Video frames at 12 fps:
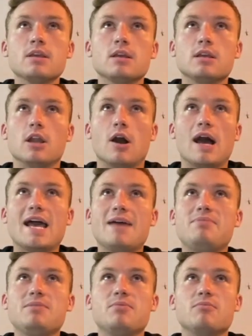I
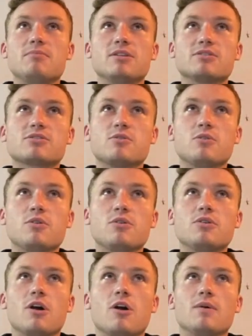had people in middle
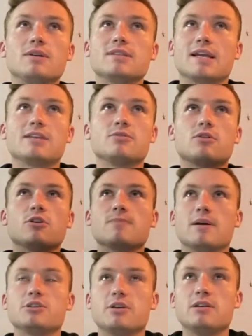school always like it was always
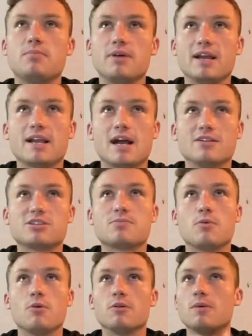my dream to play a college
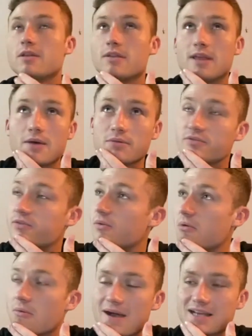sport, whether that was
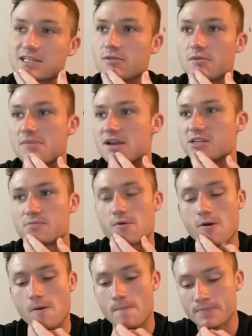football, basketball,
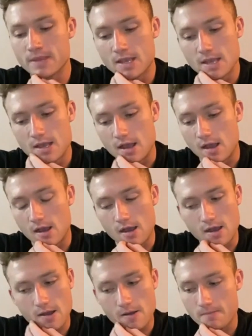baseball.
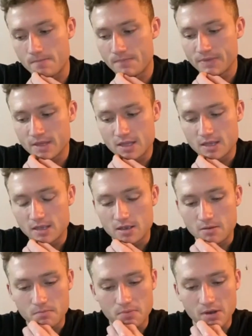Um,
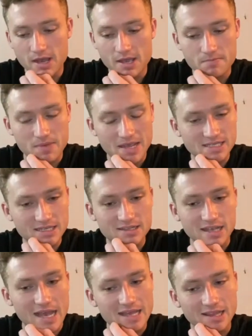but
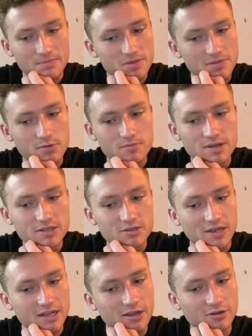basically, I had like people in middle
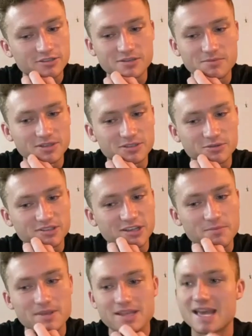school, I had coaches in middle school
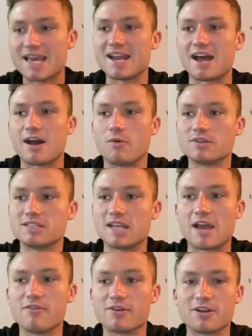tell me that I wasn't
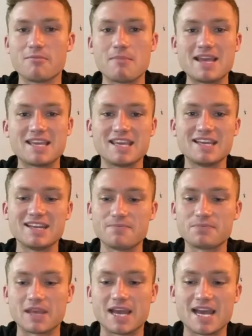ever gonna make it
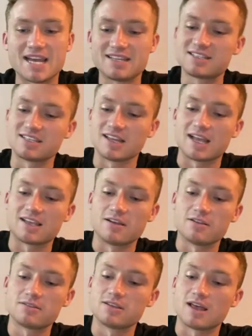as to
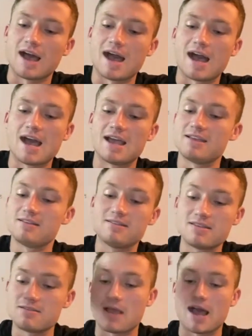to the
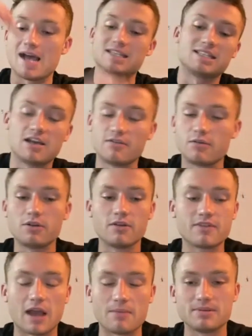highest level
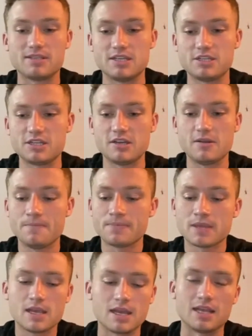of competition.
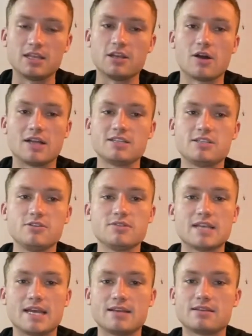And I just
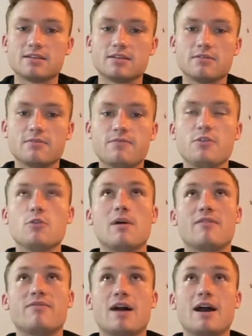used that to fuel
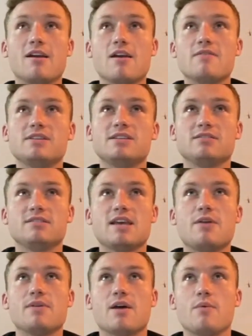my fire every single
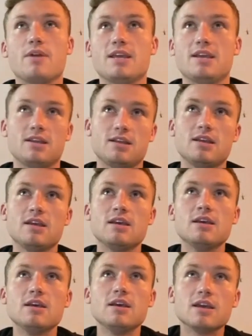day when I went in and
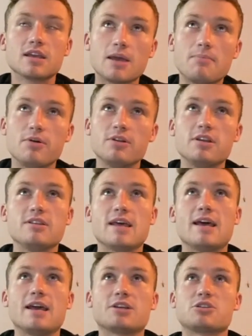kept putting in
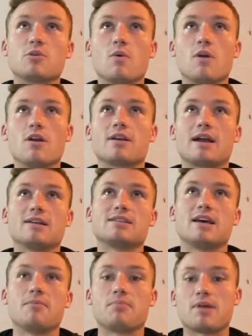that extra work
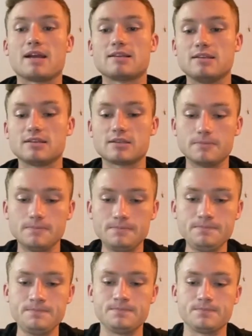outside of practice
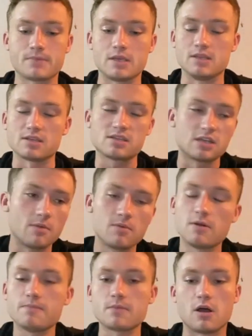in the
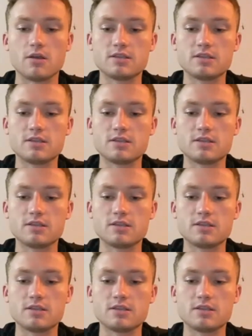summer, all